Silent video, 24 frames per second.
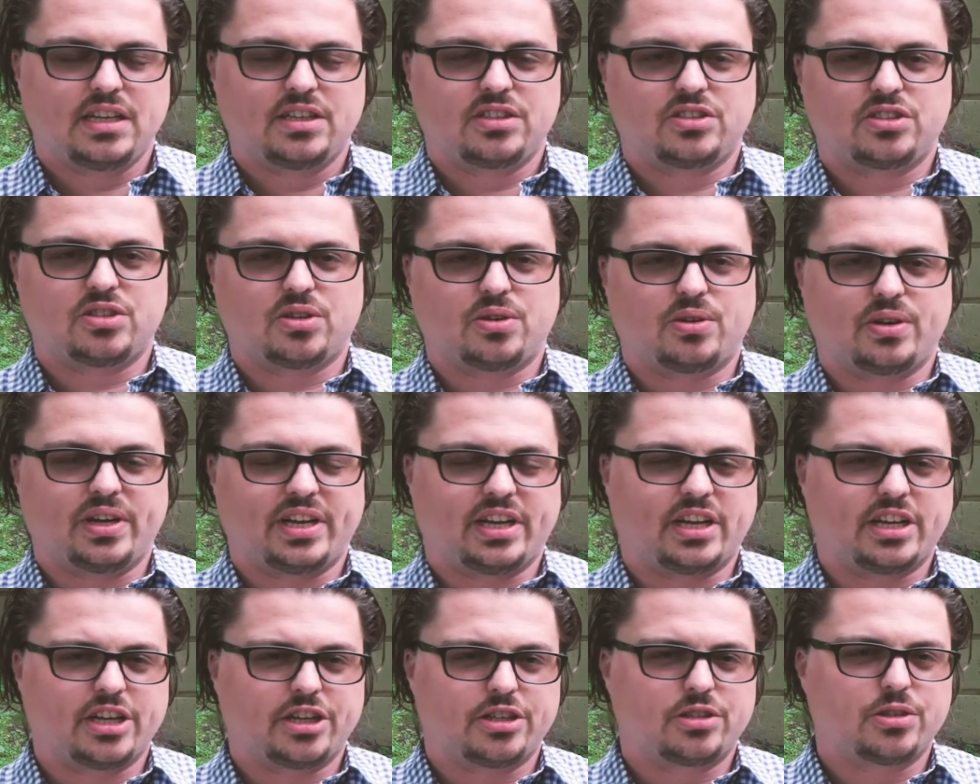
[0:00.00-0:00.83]
So
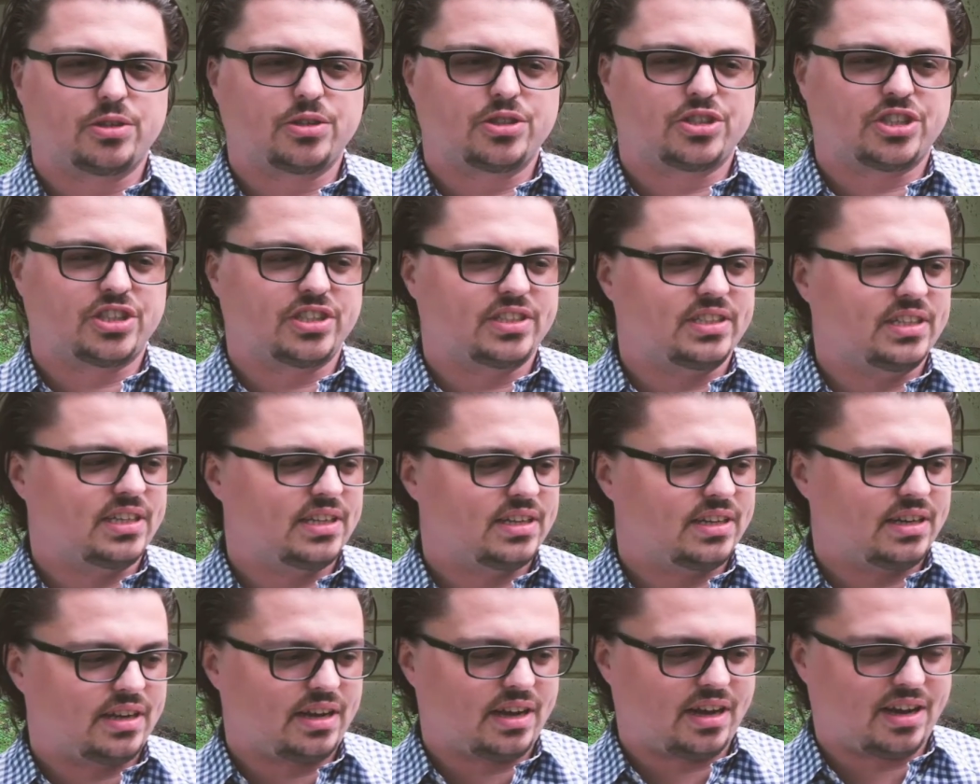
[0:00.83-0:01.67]
in conclusion,
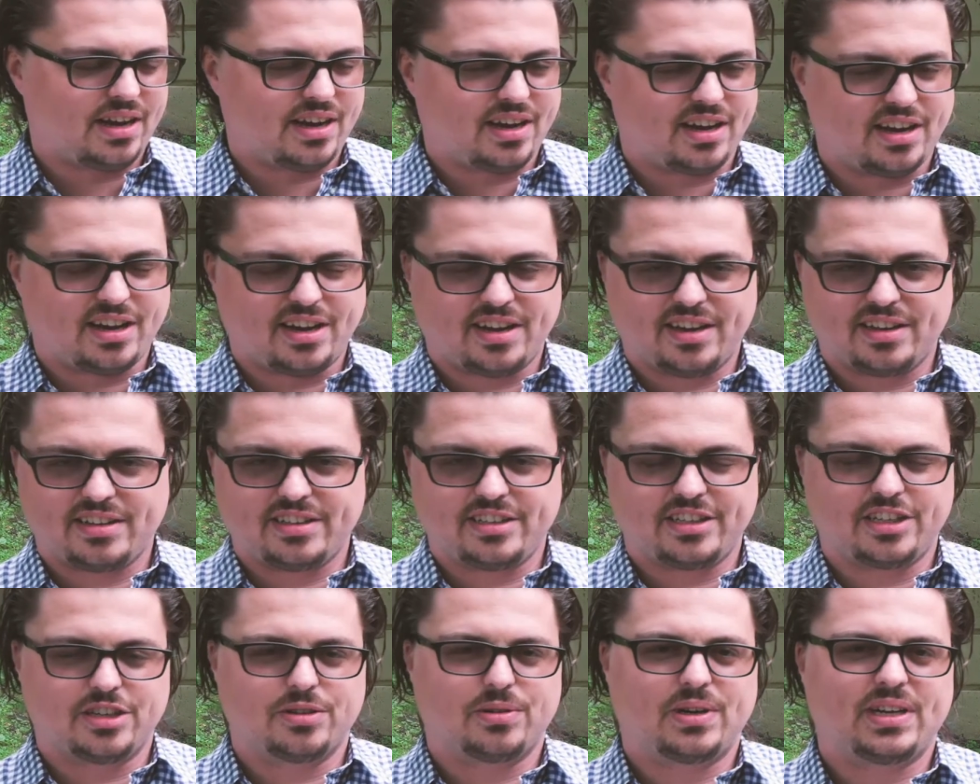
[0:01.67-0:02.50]

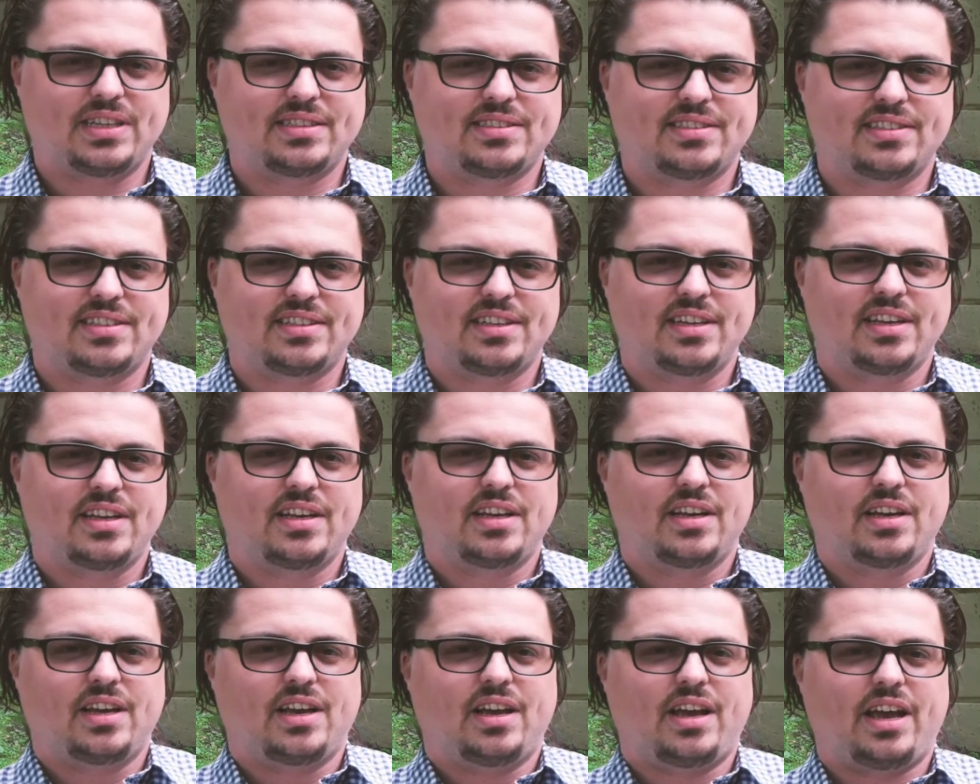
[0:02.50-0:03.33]
you know what,
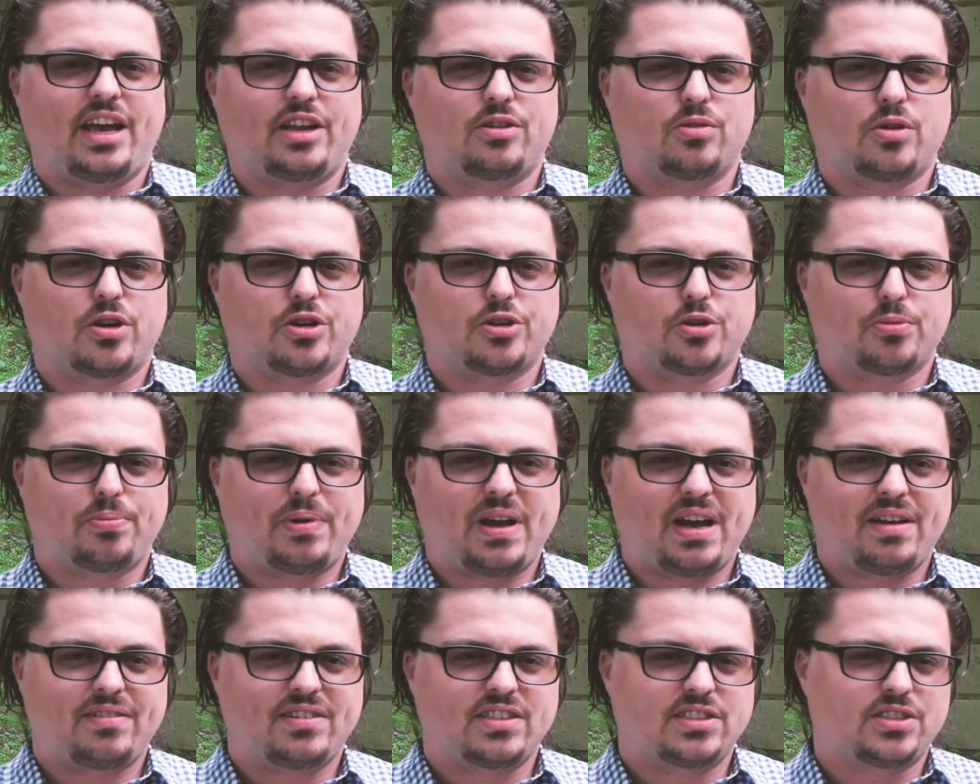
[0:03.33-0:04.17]
Eduardo
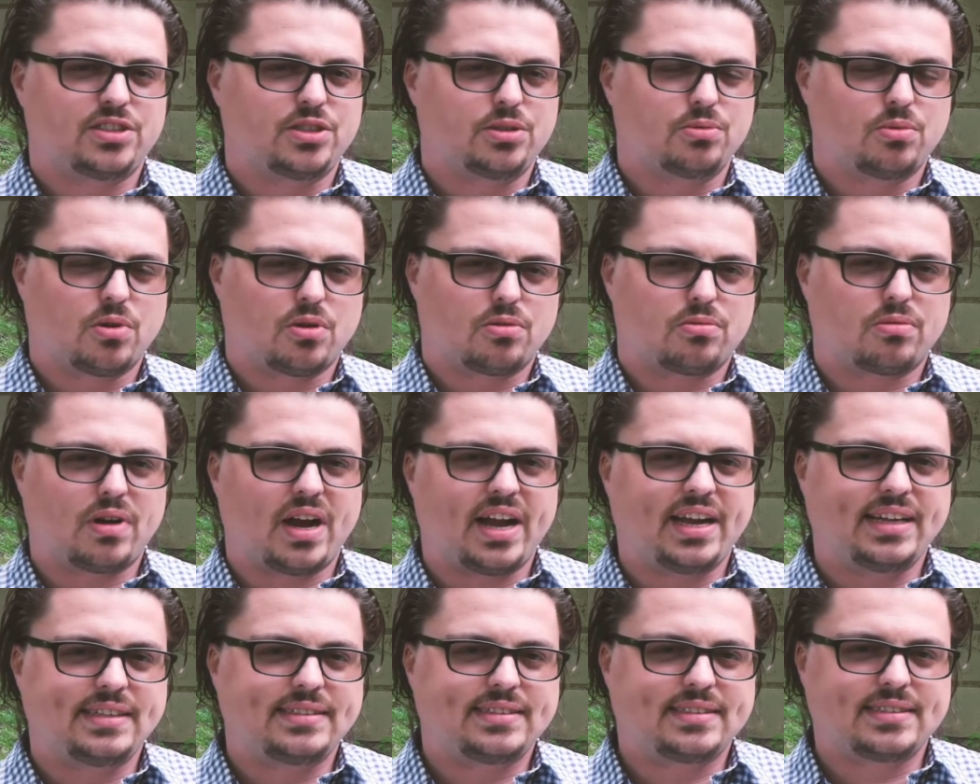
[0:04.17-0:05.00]
Paves, you were
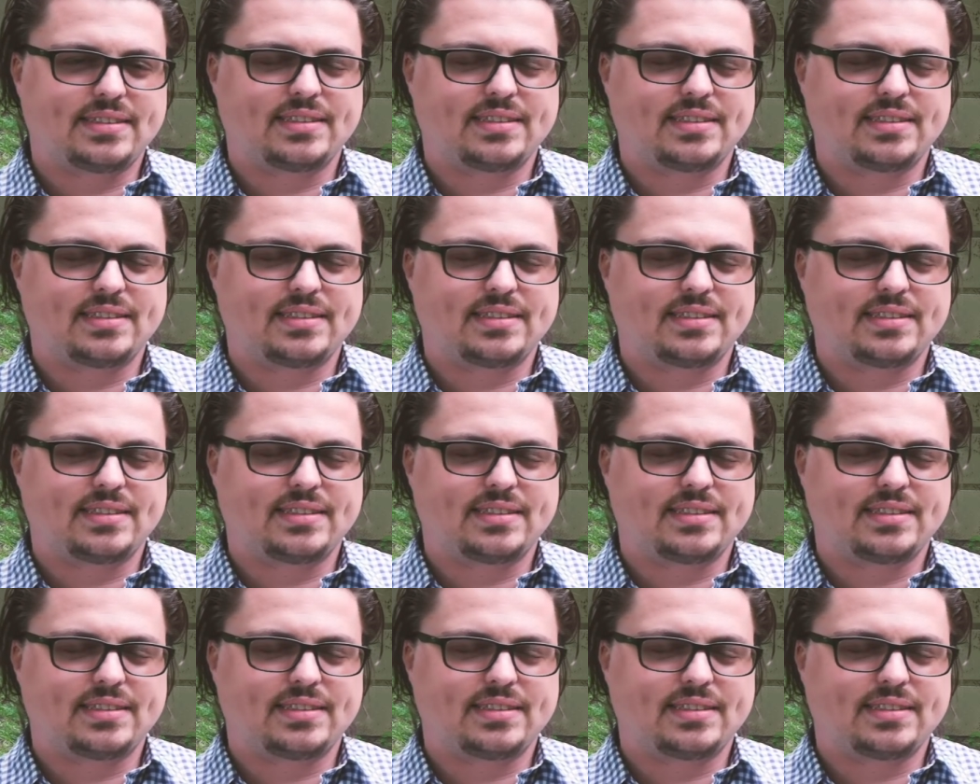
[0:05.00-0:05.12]
right.